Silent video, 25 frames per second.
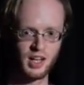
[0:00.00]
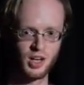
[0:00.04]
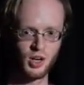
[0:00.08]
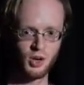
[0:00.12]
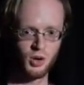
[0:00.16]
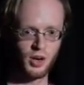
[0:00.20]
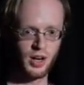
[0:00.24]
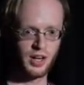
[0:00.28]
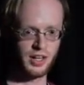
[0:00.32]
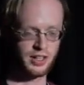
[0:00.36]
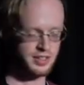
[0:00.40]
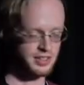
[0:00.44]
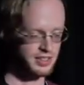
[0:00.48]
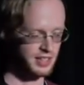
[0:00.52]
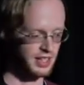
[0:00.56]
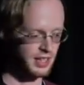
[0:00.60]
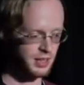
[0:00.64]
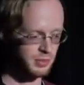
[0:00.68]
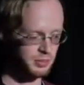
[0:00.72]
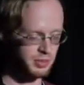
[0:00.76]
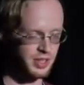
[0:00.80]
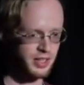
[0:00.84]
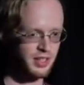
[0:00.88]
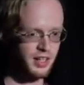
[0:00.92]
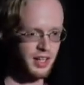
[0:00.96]
or I could say
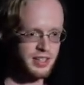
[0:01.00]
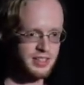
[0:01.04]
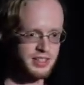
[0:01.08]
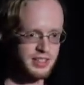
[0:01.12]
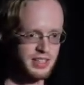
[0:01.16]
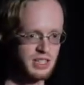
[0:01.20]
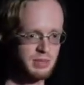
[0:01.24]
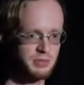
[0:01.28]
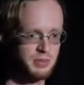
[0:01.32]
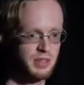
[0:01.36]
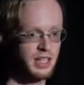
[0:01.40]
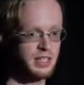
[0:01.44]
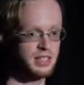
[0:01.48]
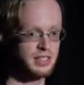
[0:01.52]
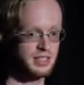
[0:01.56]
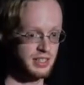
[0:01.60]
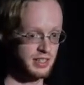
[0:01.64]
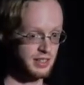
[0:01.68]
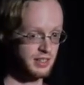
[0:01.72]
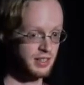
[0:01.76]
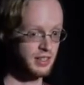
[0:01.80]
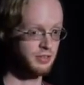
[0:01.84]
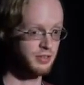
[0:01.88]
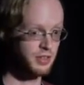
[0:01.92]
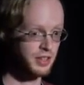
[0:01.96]
complete nonsense, but that's
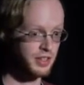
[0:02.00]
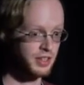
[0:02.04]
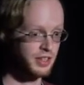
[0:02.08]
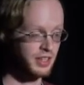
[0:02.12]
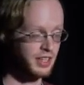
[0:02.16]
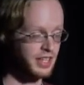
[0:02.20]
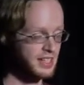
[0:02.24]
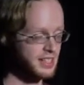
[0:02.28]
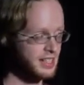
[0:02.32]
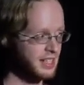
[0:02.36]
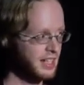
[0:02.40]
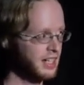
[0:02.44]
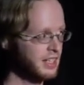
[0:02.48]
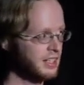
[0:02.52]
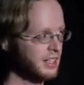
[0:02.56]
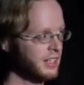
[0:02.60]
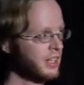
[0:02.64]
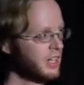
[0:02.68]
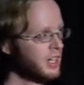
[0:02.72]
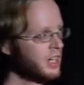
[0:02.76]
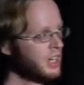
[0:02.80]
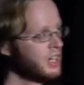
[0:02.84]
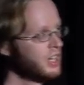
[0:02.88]
significantly less likely.